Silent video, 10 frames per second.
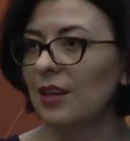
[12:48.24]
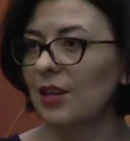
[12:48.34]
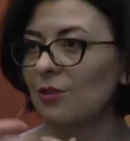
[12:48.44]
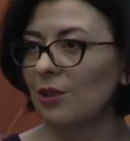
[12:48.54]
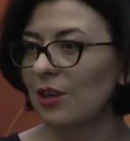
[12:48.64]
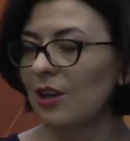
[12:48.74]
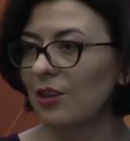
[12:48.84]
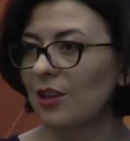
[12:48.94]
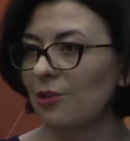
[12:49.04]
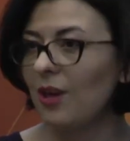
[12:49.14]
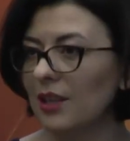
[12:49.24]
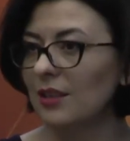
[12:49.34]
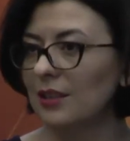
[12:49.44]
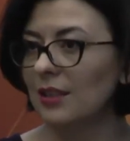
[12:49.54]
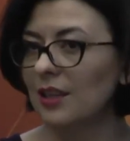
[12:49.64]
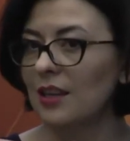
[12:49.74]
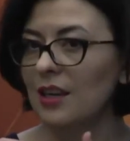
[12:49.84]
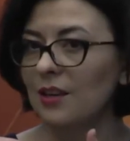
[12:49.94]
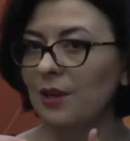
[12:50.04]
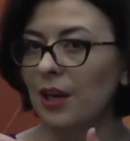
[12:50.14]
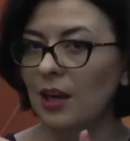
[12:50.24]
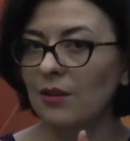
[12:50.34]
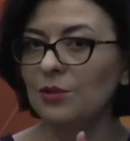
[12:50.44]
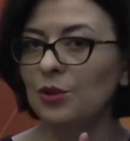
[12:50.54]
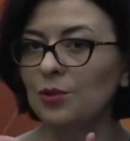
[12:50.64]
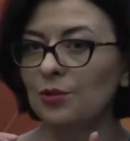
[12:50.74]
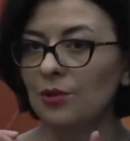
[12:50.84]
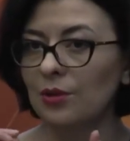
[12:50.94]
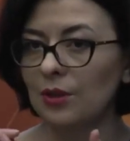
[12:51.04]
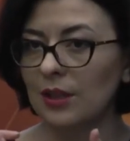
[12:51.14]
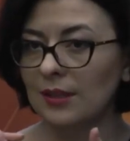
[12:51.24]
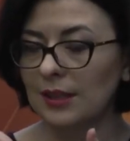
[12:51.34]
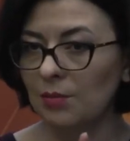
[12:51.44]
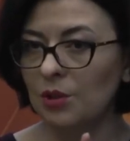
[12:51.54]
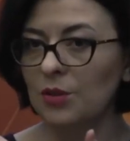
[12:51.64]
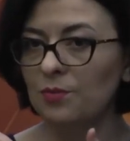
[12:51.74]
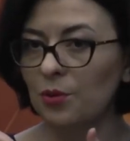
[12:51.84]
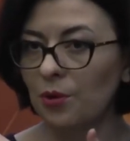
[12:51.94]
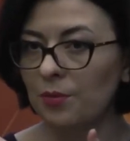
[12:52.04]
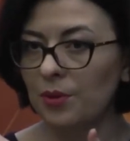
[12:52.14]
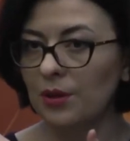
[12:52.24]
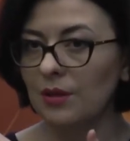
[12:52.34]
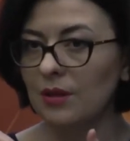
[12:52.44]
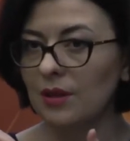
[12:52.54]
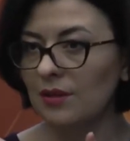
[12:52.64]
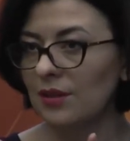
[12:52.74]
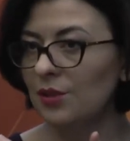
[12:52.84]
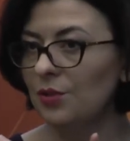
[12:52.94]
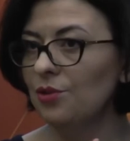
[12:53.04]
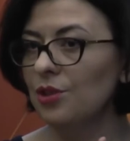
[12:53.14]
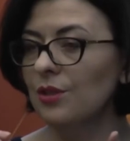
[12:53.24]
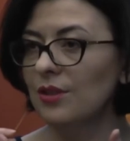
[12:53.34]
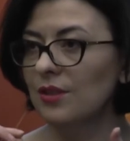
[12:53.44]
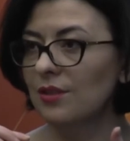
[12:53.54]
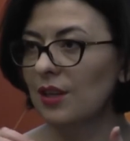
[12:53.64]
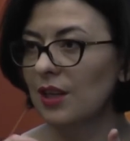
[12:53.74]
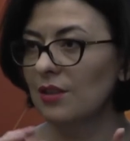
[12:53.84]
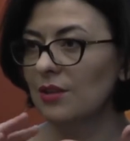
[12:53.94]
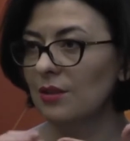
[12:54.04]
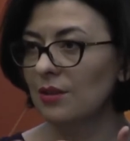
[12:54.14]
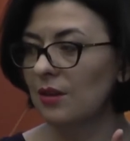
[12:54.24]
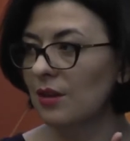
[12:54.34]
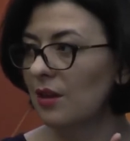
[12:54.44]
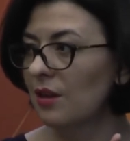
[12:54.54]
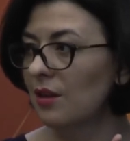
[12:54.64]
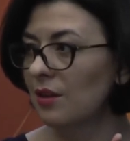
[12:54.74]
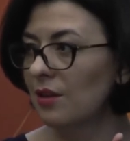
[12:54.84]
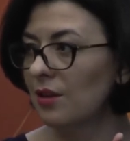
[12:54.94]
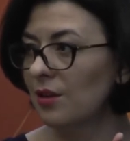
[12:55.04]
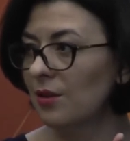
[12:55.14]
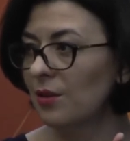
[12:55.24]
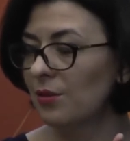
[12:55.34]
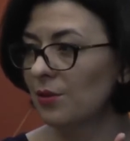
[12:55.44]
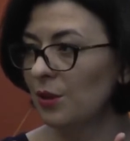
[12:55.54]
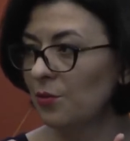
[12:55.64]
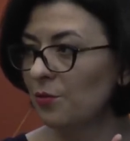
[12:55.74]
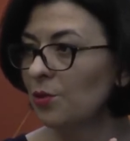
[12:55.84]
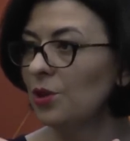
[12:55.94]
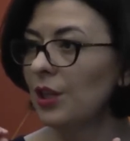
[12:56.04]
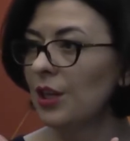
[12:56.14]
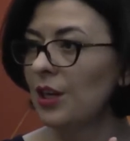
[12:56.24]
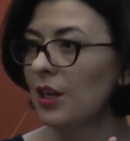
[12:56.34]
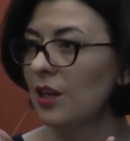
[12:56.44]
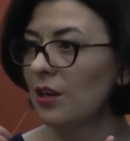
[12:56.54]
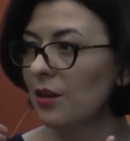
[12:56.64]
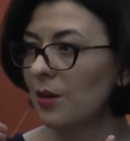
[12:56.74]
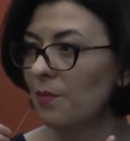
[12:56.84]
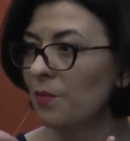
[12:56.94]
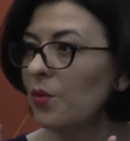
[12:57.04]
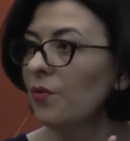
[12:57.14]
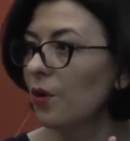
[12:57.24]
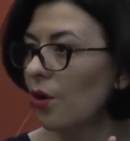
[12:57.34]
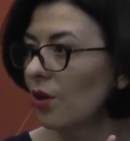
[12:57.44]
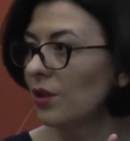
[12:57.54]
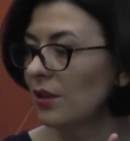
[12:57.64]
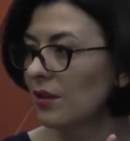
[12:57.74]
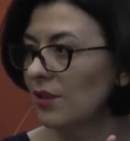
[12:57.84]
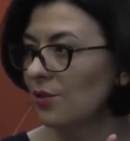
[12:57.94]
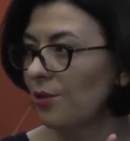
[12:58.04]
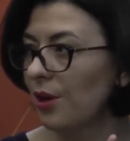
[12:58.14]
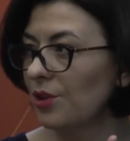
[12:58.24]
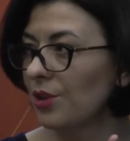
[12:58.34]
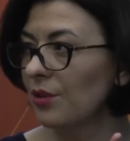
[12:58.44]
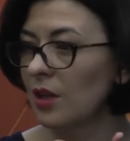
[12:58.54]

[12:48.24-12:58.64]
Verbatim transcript: and oligarchy reality, we have to establish proper institutions that, uh, that would move on in this direction.